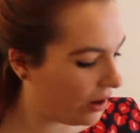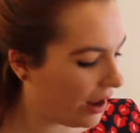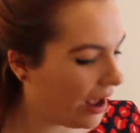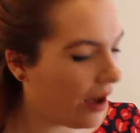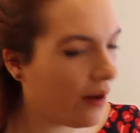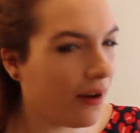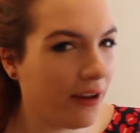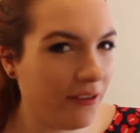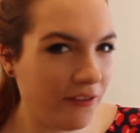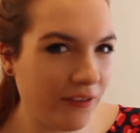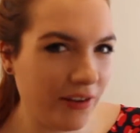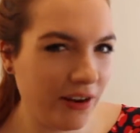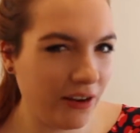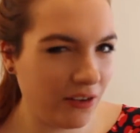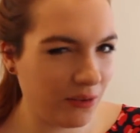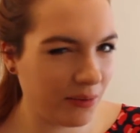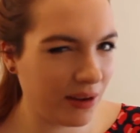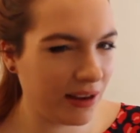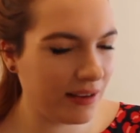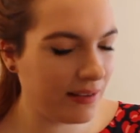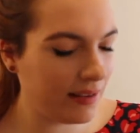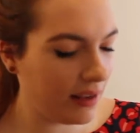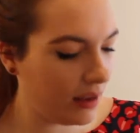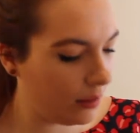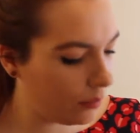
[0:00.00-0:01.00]
on how I finished
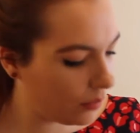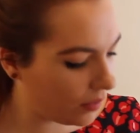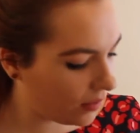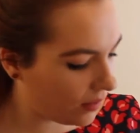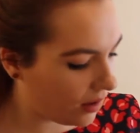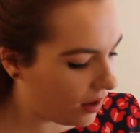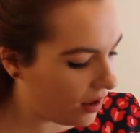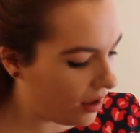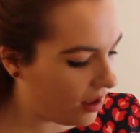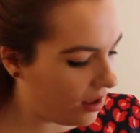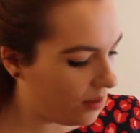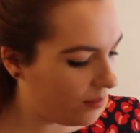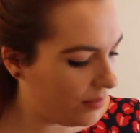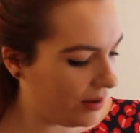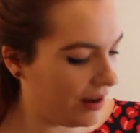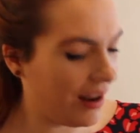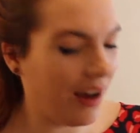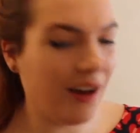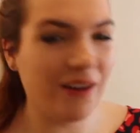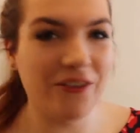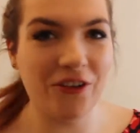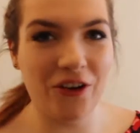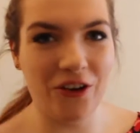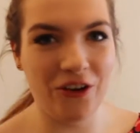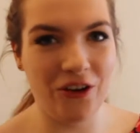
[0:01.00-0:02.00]
my seams, but
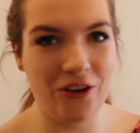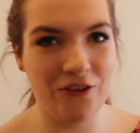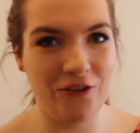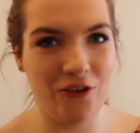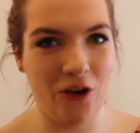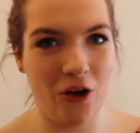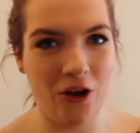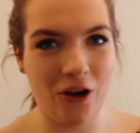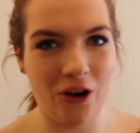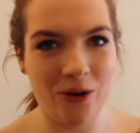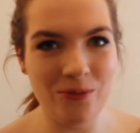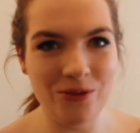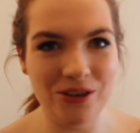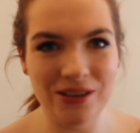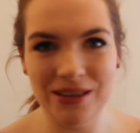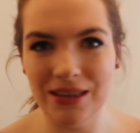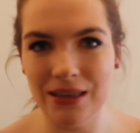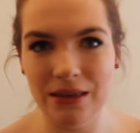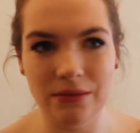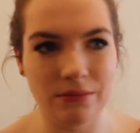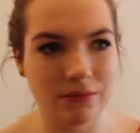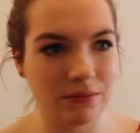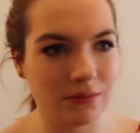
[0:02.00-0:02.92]
now I've got an overlocker I'm just like